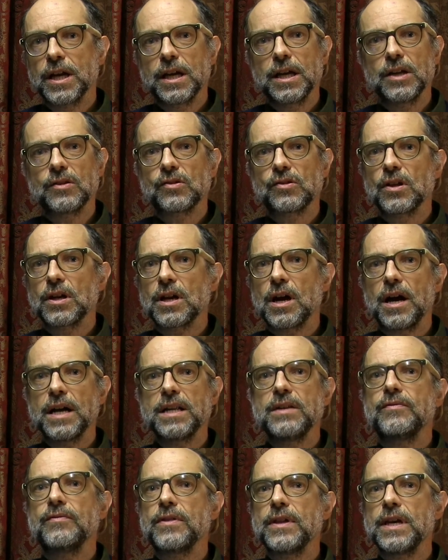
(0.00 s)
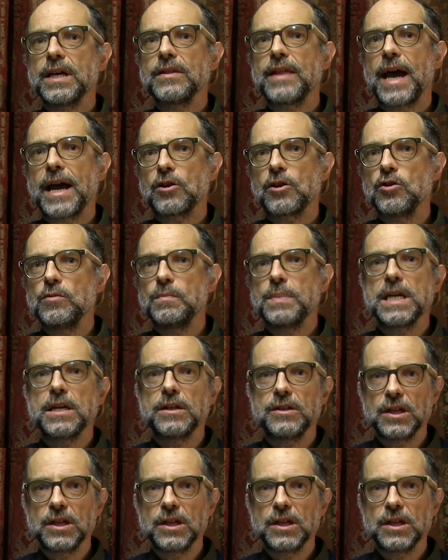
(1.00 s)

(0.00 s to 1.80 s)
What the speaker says: It's the kind of thing that could be a